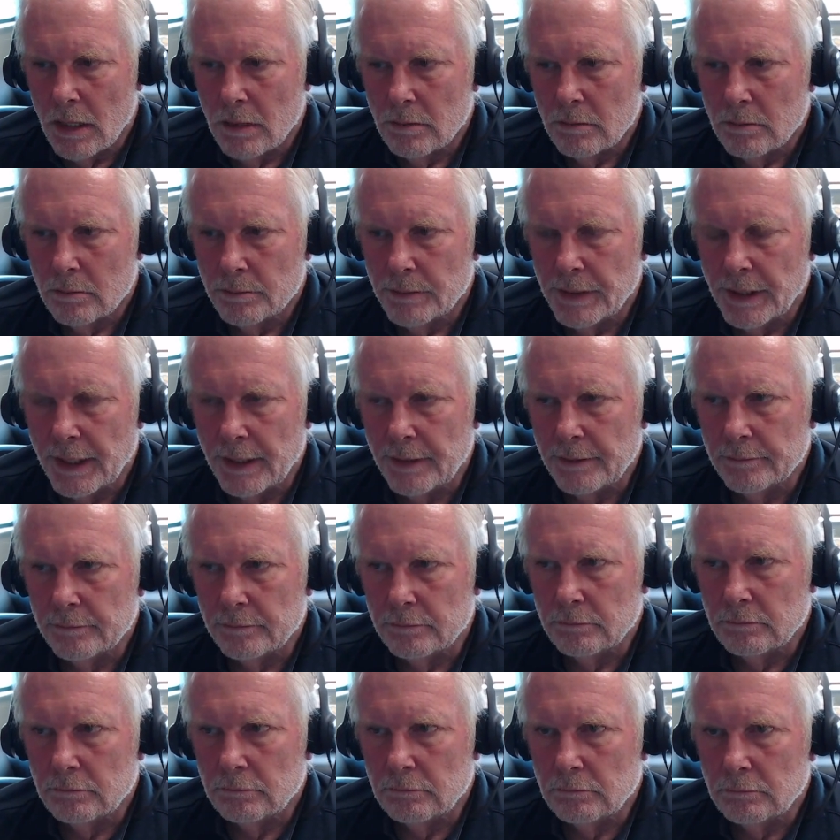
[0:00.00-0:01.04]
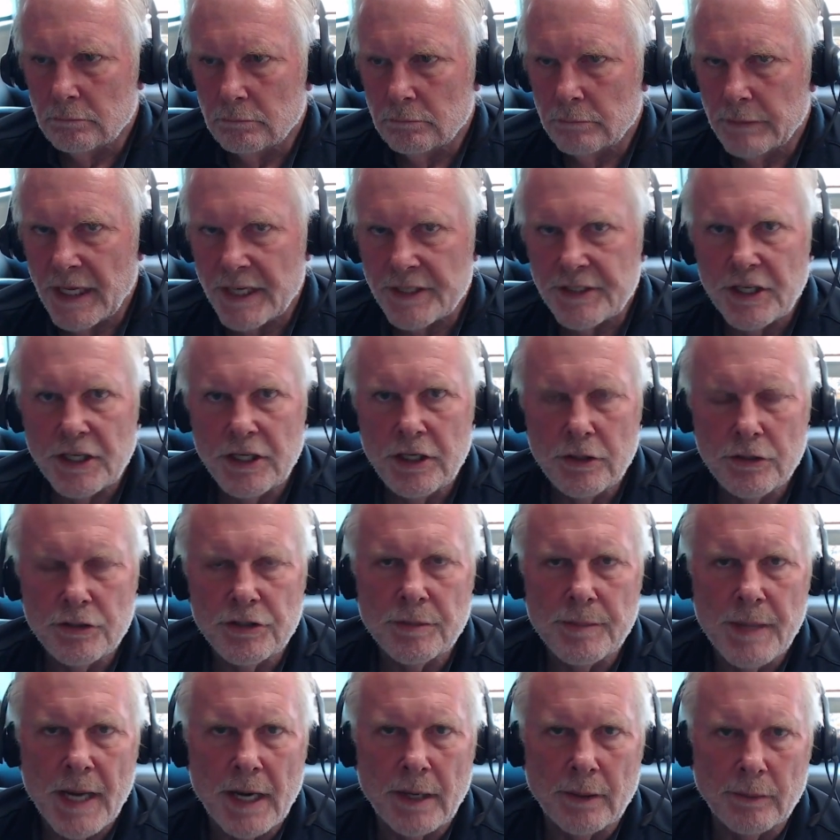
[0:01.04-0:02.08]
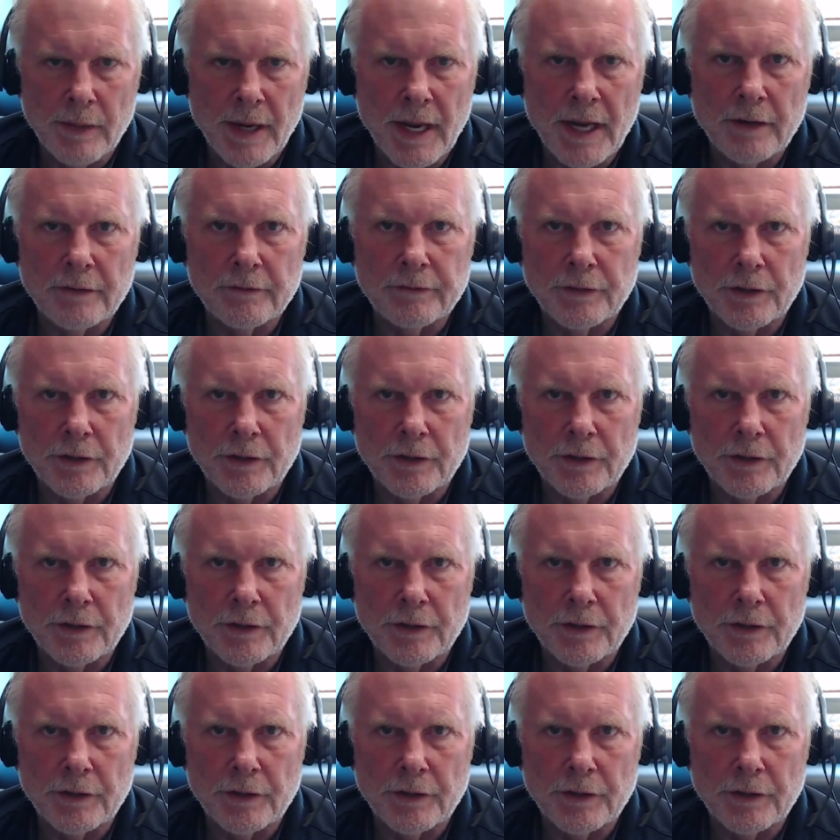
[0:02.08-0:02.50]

But that's a huge amount of rent